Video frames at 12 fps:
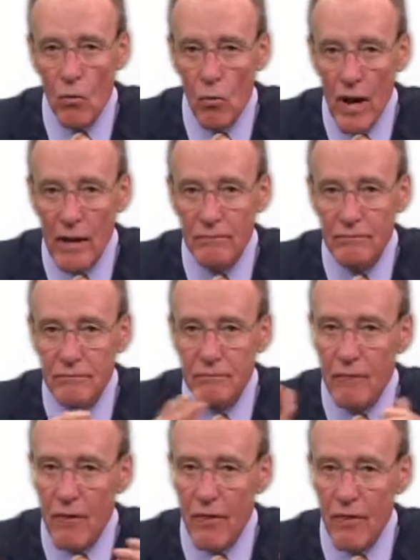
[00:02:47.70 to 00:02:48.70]
Well,
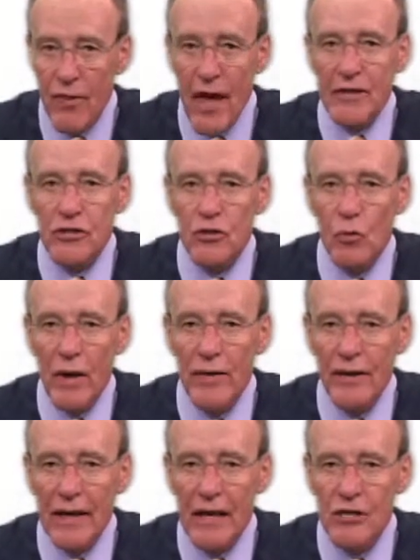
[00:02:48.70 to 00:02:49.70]
that's the way
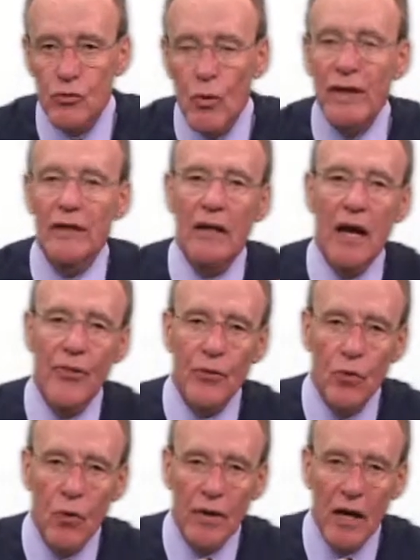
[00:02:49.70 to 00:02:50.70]
the case went. It got
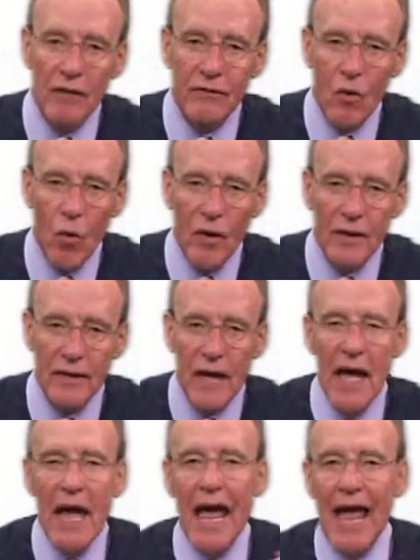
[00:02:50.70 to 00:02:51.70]
thrown out of court,
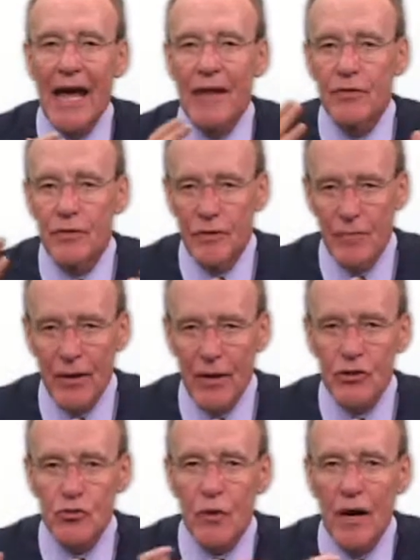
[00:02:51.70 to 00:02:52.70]
and the
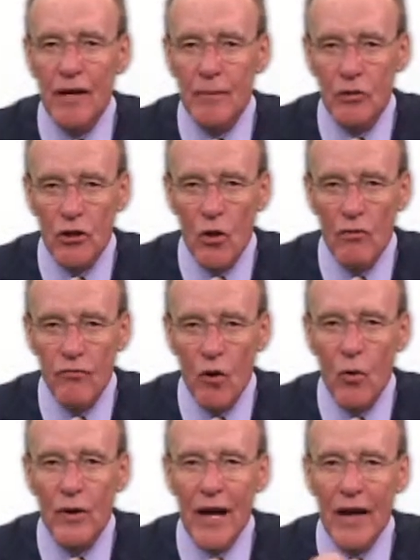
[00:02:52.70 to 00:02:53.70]
parents were unable to go
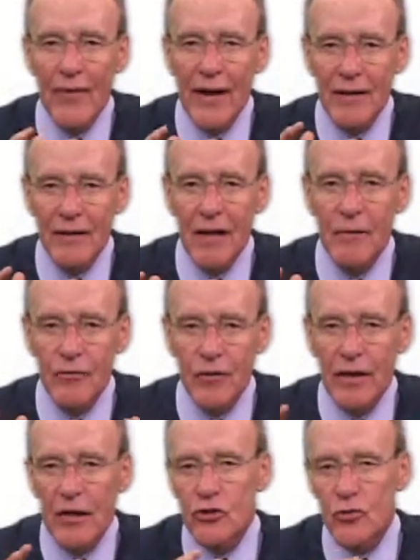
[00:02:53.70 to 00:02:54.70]
forward on that claim for
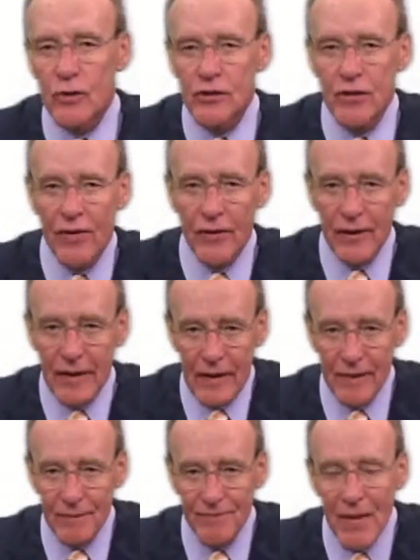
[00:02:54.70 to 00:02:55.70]
the injuries to their
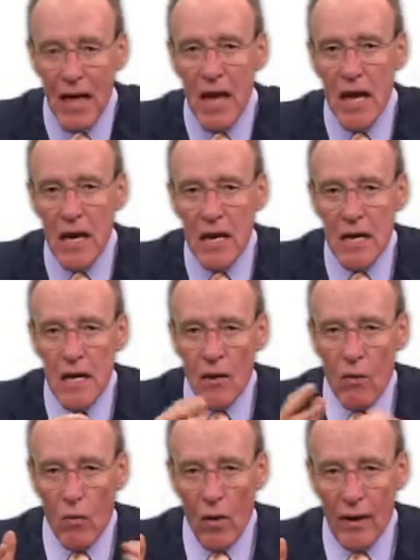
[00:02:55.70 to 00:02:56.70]
kid.
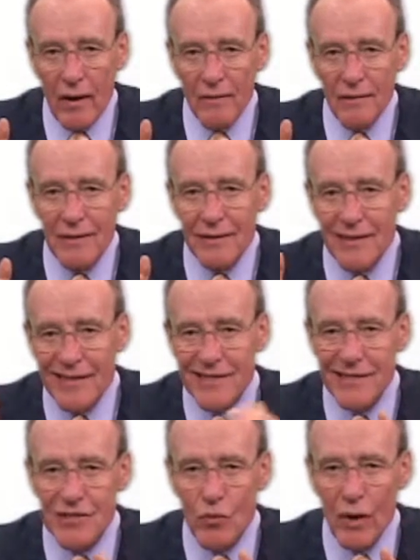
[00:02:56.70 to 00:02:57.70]
Well, is
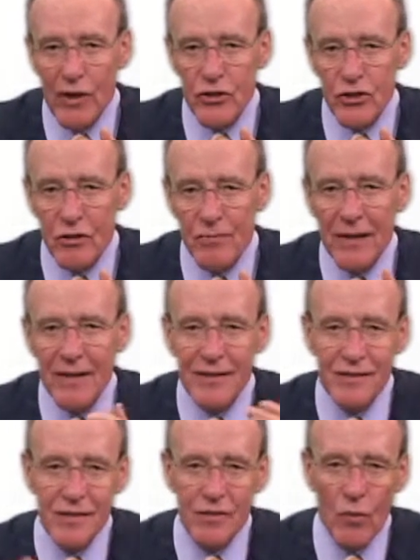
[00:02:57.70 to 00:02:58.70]
this the way it should be?
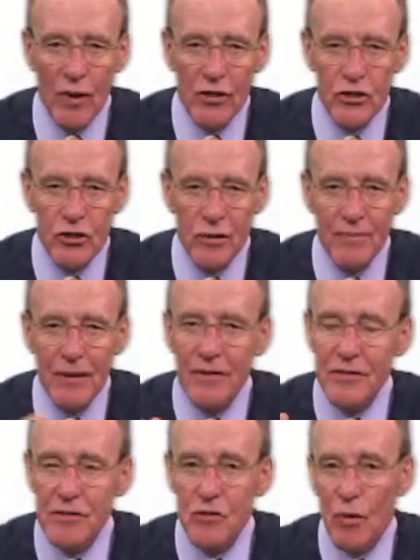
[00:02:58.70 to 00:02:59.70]
Is this the way it shouldn't be?
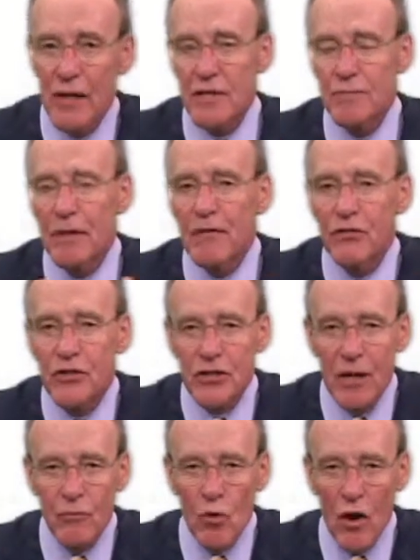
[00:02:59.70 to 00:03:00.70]
This is the way it's been for
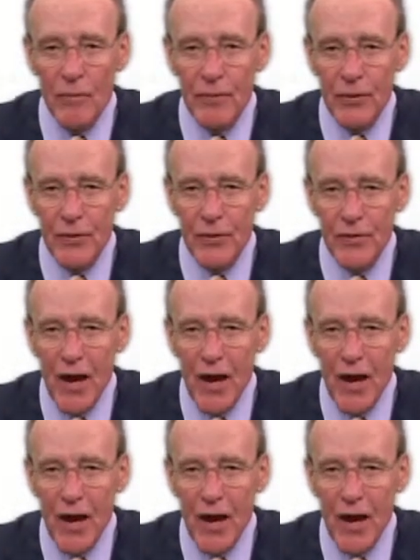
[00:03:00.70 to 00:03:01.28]
some long period of